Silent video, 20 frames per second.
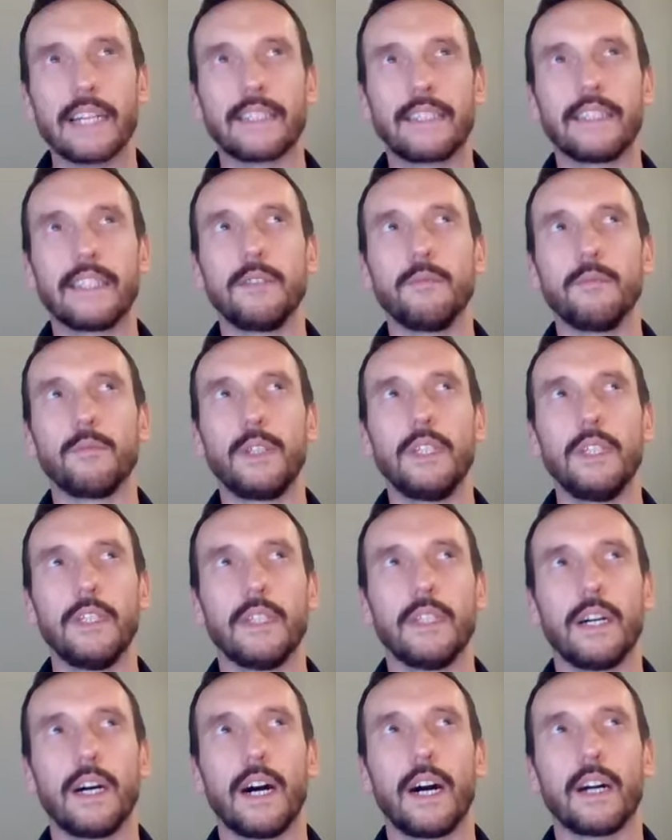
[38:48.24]
Leicester, didn't we?
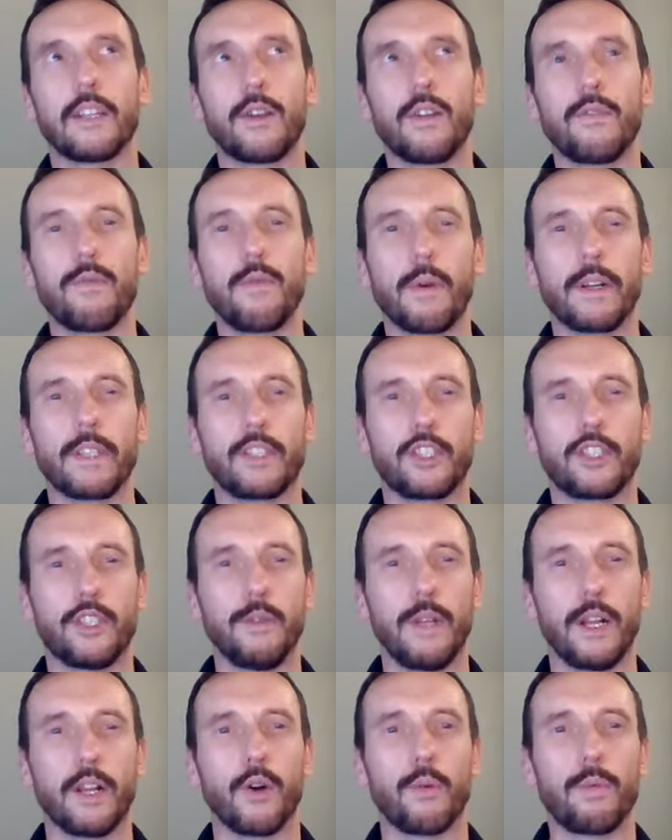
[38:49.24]
I don't know if we went
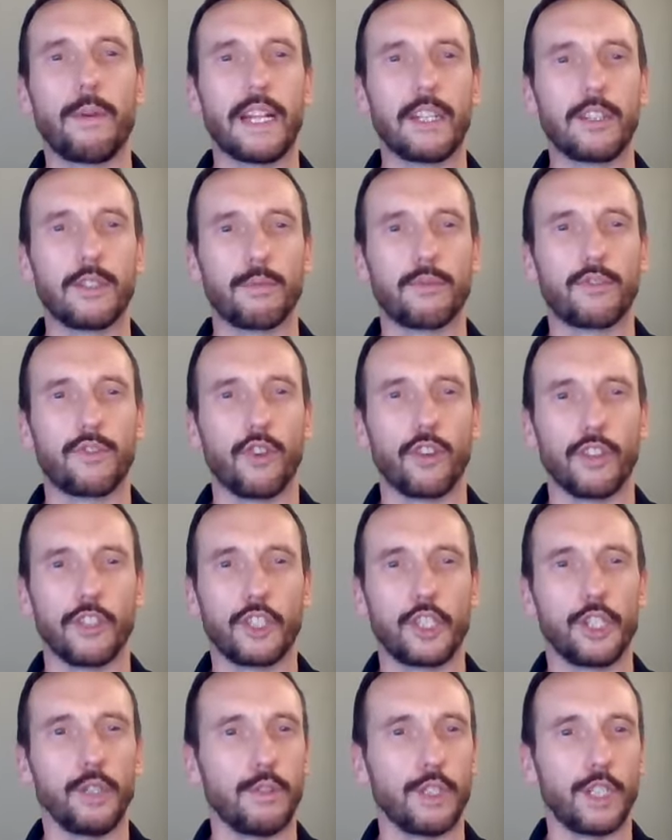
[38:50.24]
2-0 up and ended up
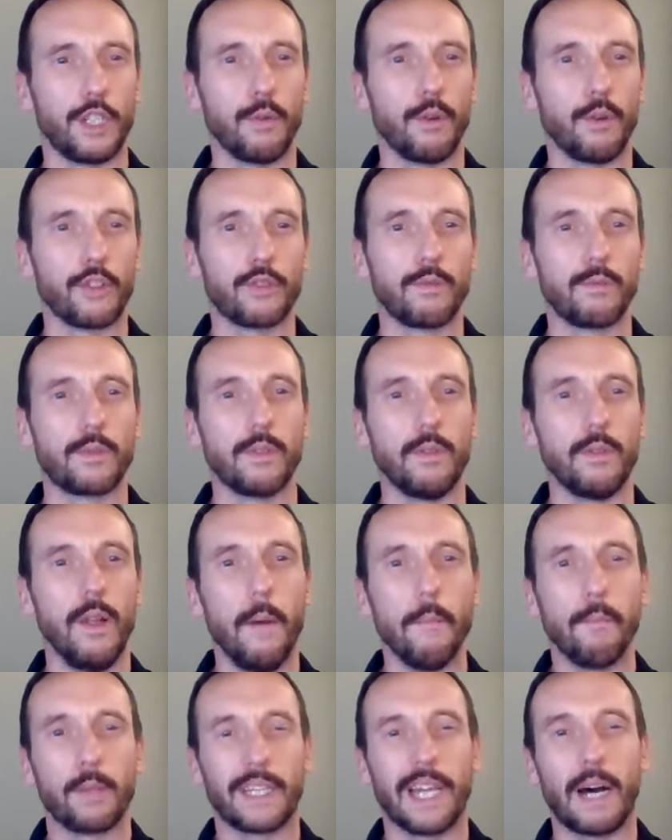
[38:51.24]
drawing 2-2 or something.
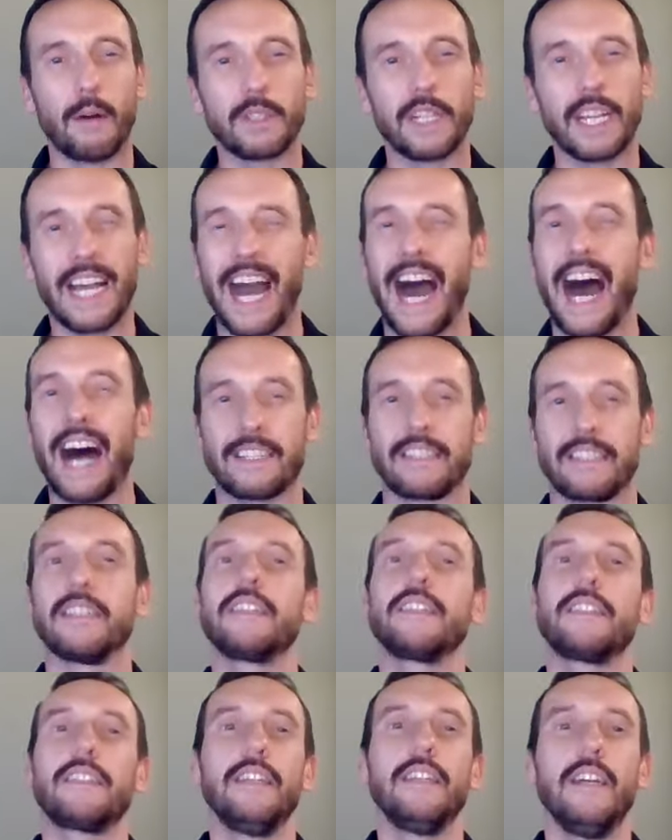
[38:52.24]
But that was the
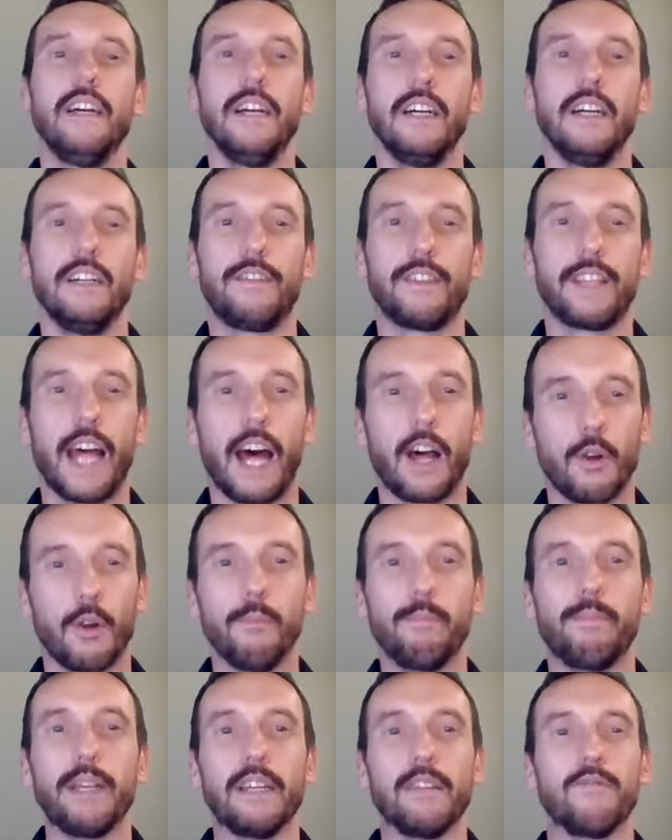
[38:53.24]
catalyst for their
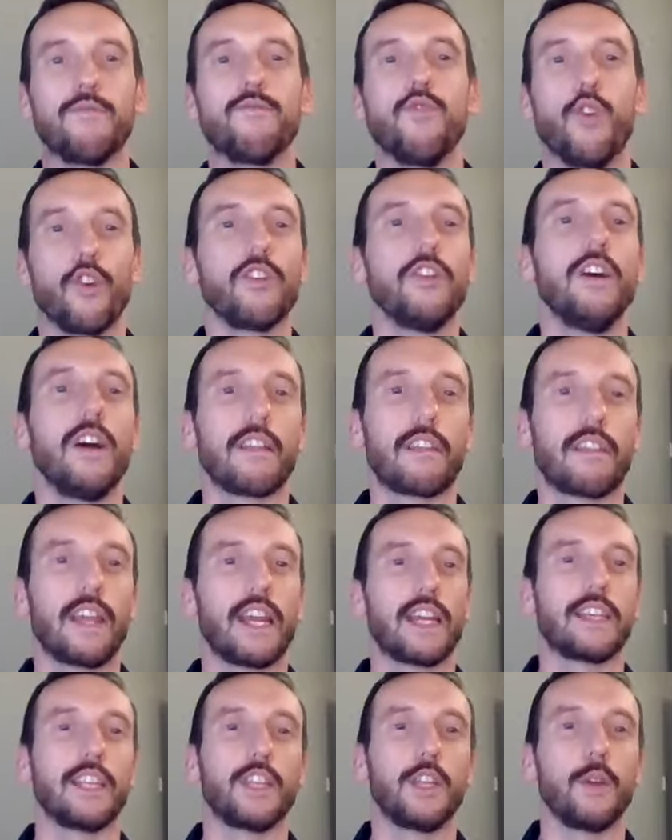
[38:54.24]
unbeaten run, I
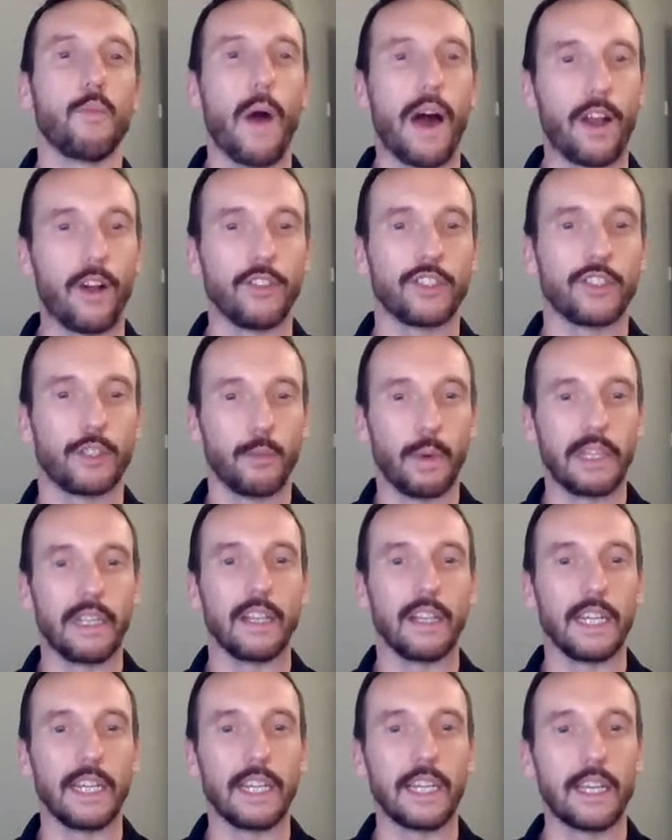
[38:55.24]
think, that they went on to
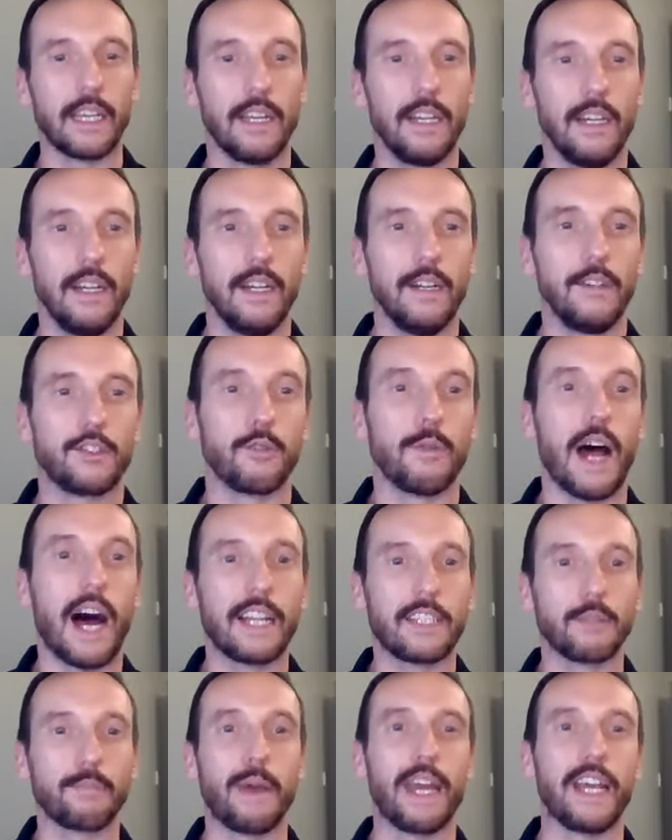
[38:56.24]
win the league. So
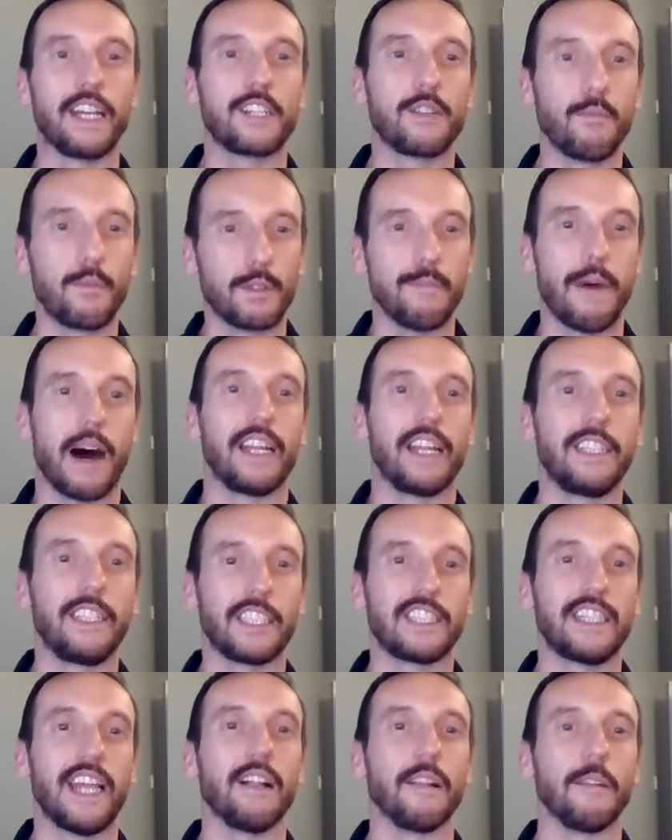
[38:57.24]
Nigel Pearson was
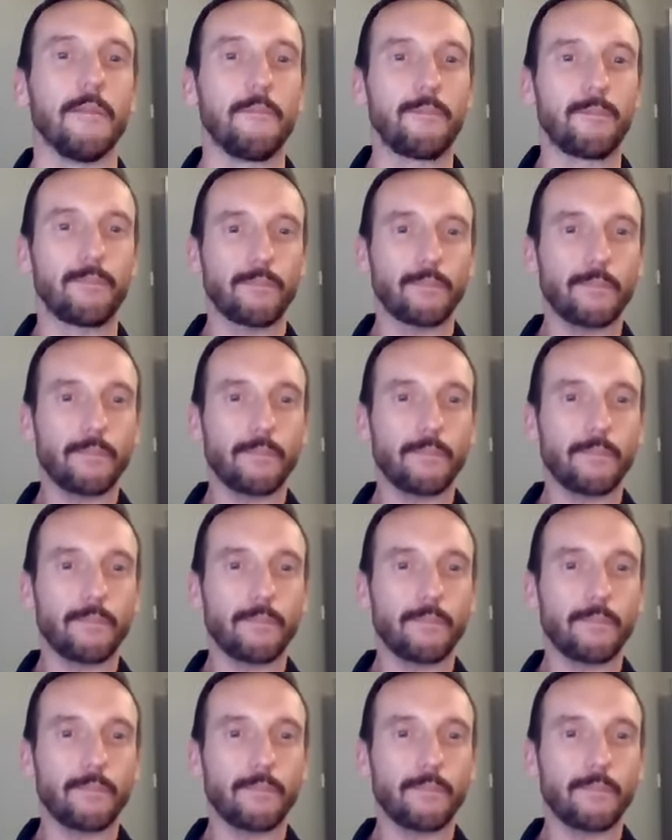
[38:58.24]
manager still.